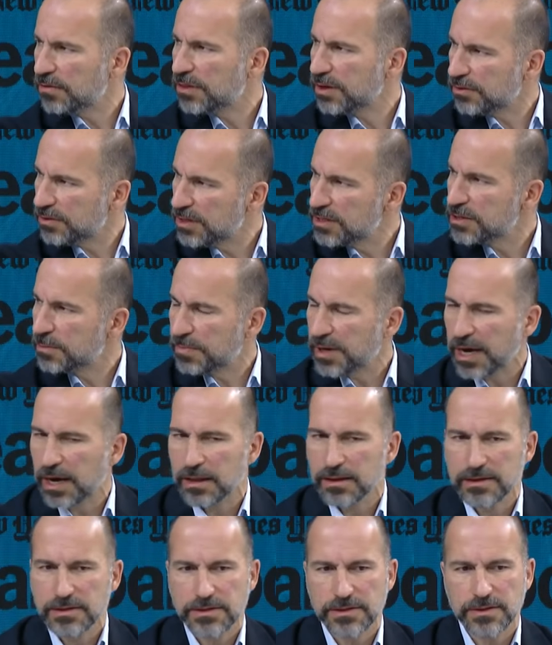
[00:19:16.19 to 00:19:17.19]
There is a
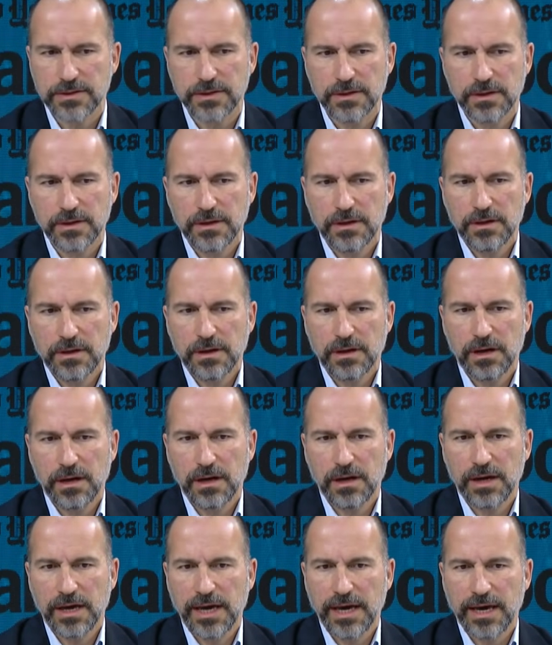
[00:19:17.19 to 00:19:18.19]
balance.
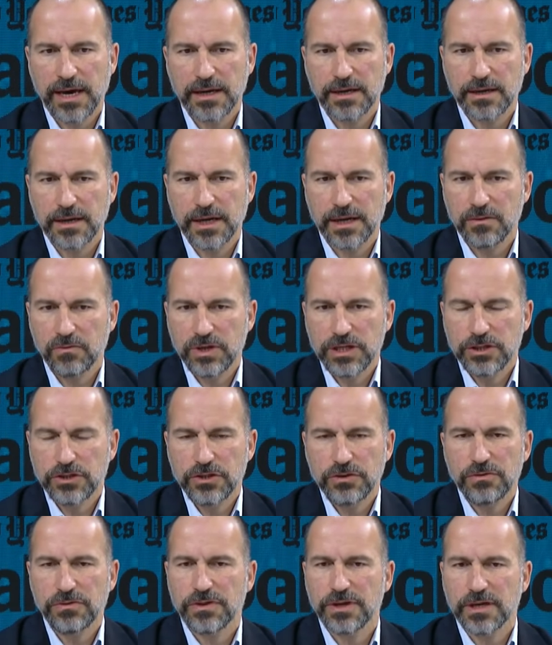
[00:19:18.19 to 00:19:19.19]
And we
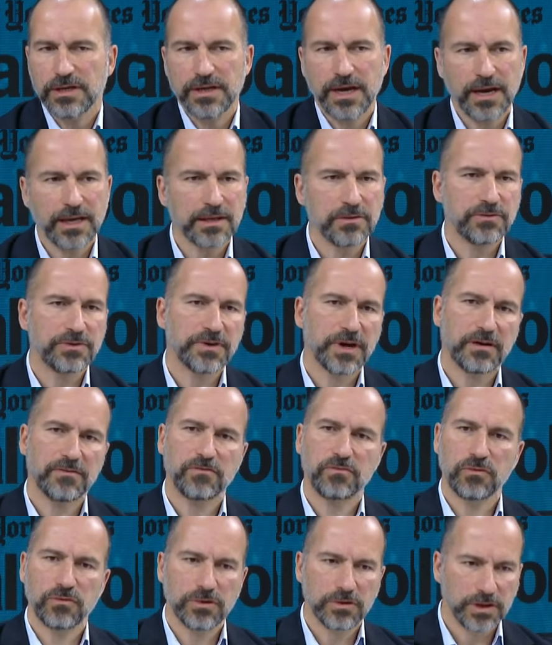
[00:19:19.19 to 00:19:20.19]
do think, now that we've got
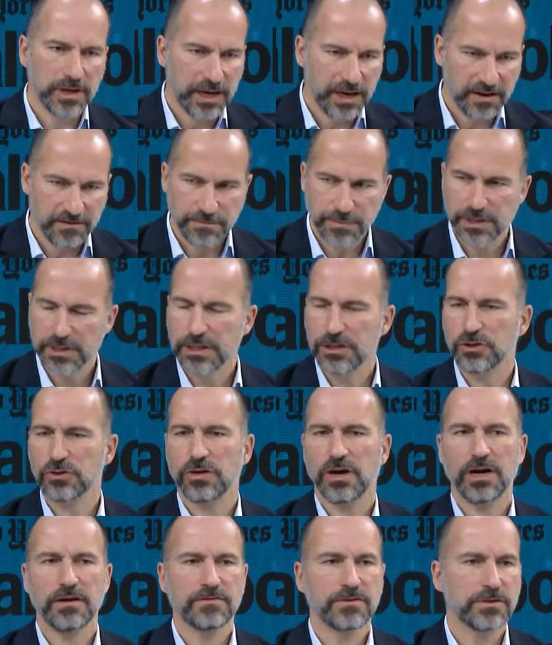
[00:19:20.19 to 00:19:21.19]
4.5 million
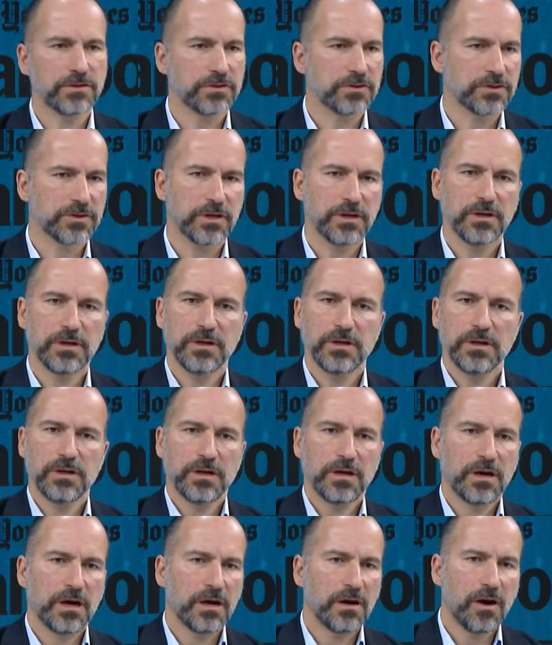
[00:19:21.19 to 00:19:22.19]
drivers
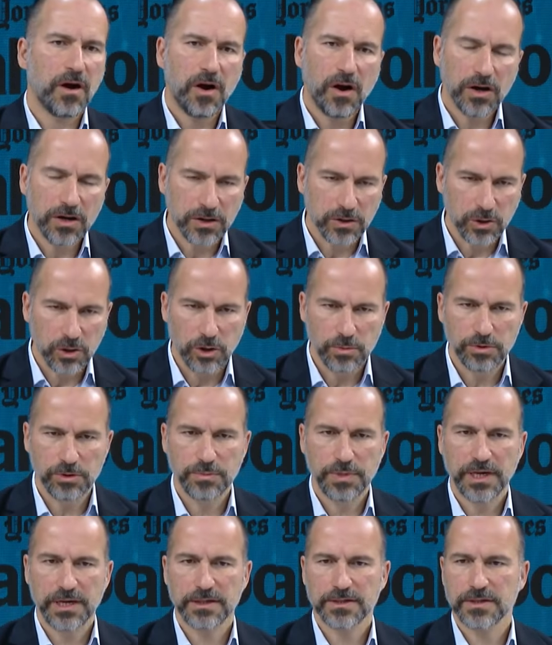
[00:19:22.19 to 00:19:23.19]
on a global
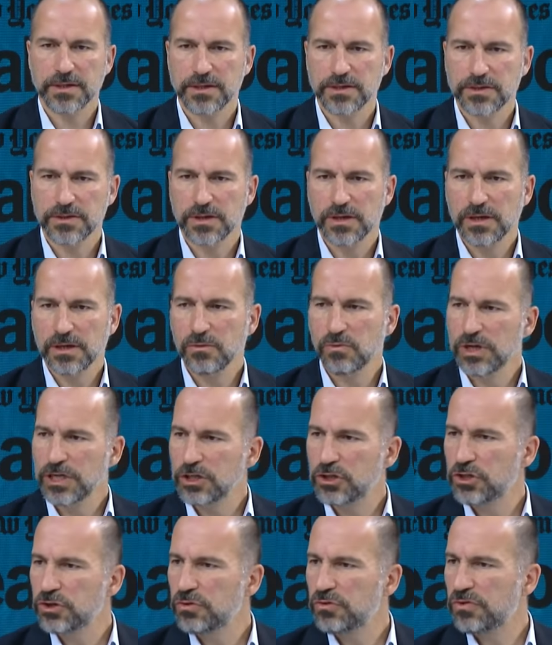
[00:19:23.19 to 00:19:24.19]
basis, we
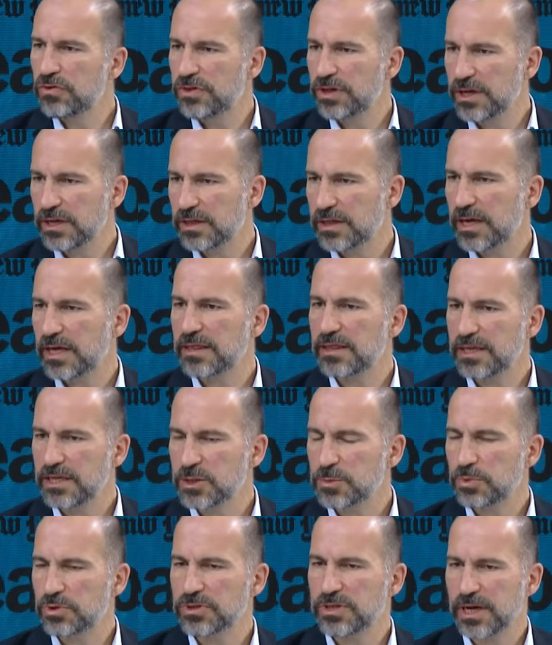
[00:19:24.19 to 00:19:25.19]
do think that these
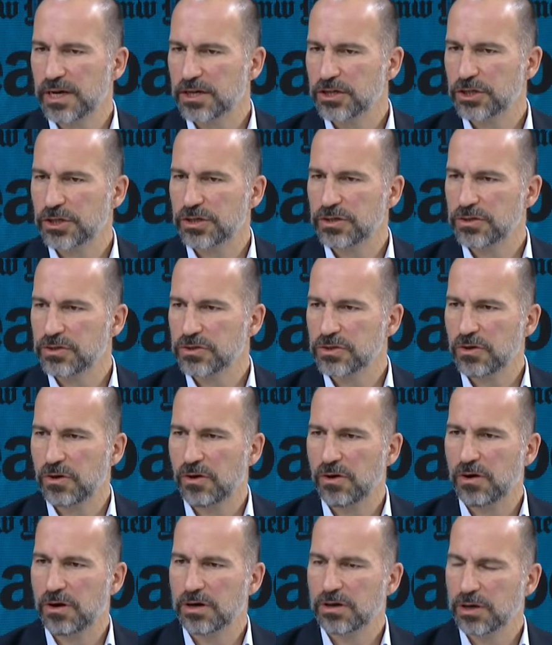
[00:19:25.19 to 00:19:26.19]
protections
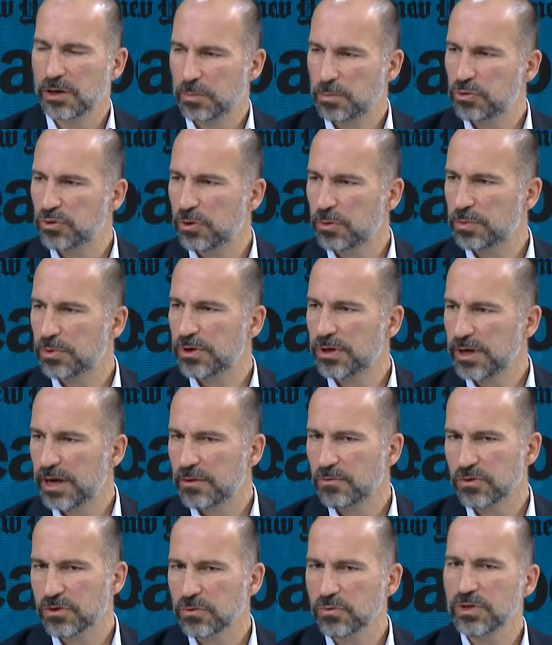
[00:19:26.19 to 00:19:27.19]
are appropriate,
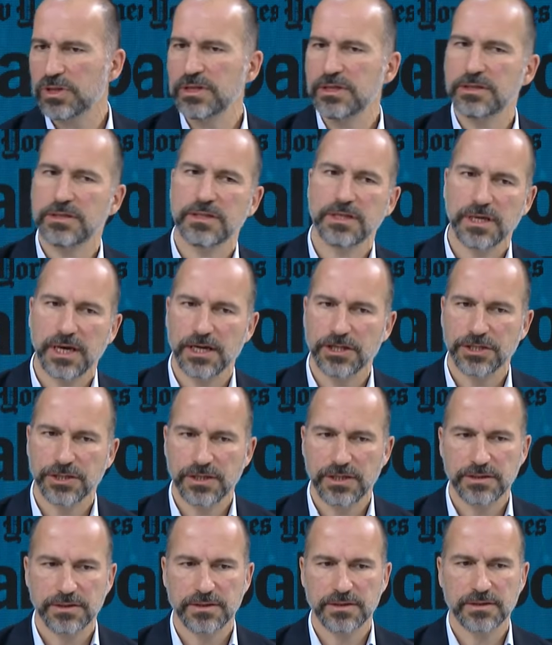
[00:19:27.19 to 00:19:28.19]
and we're willing to engage in
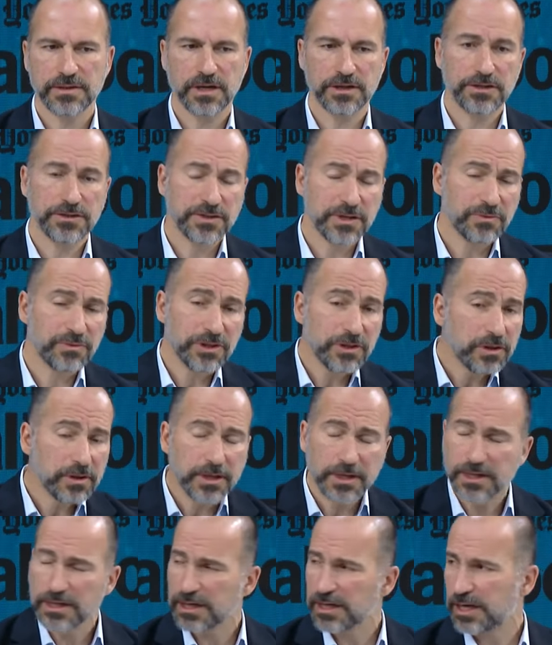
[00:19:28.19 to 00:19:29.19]
these discussions, and we're
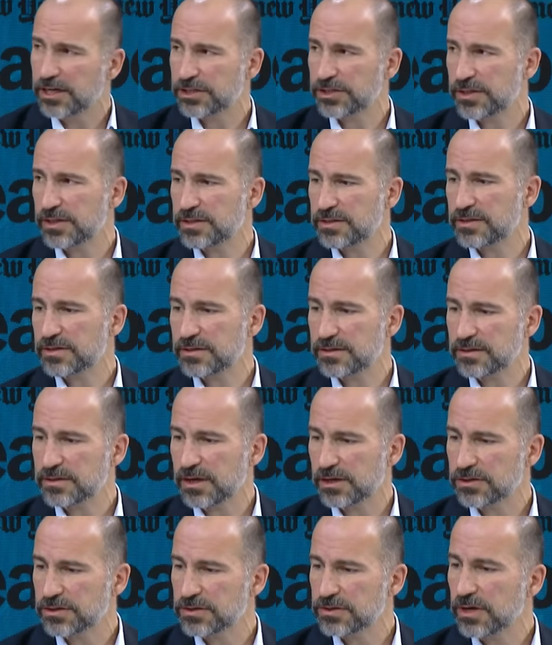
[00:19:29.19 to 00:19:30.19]
looking to engage in these
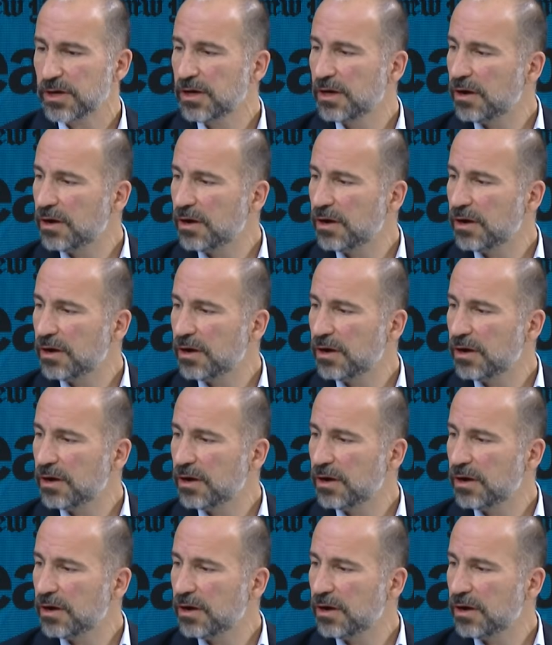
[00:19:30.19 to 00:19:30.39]
discussions.